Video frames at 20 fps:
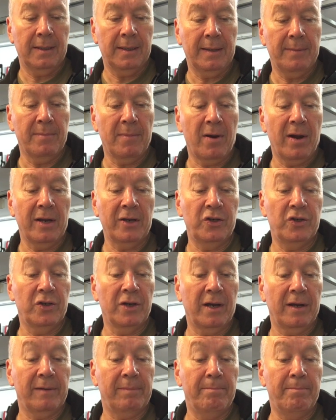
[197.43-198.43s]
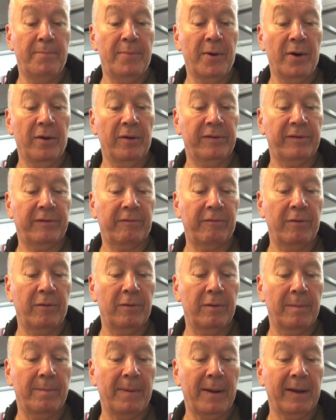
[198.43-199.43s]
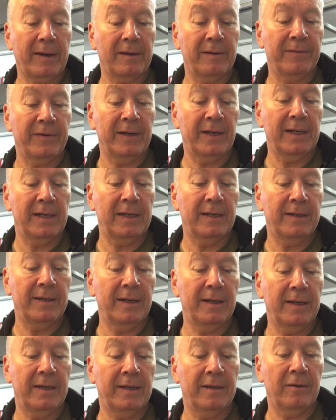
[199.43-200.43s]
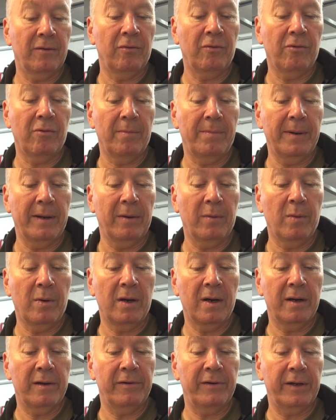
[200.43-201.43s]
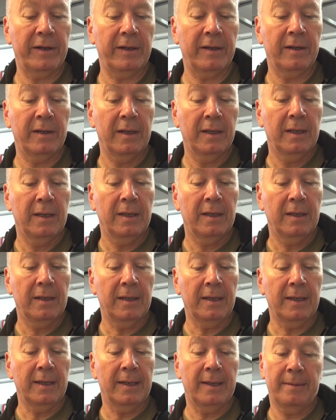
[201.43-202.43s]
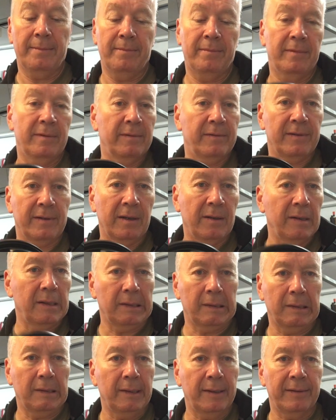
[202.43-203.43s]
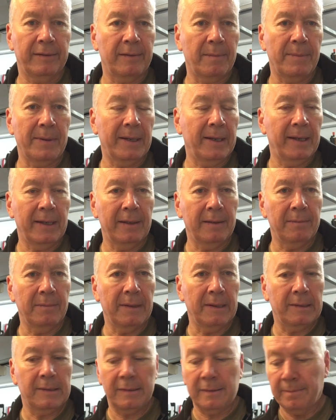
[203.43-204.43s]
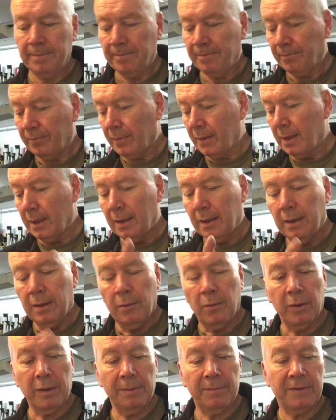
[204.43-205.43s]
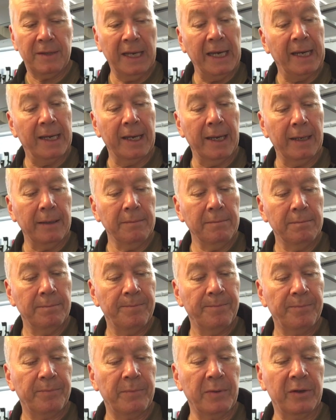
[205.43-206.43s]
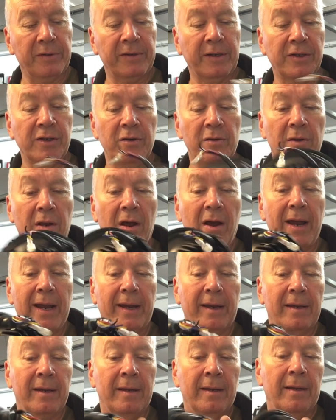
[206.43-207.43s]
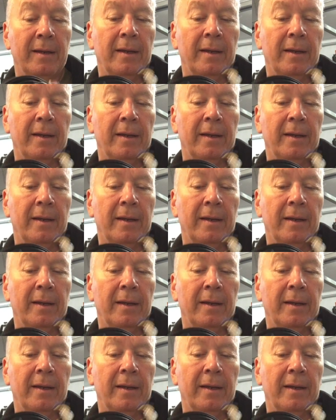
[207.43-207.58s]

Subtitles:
It might just burst through the back of an LED or a bit of wiring, so it's a bit hit and miss. What I'm thinking, because I do like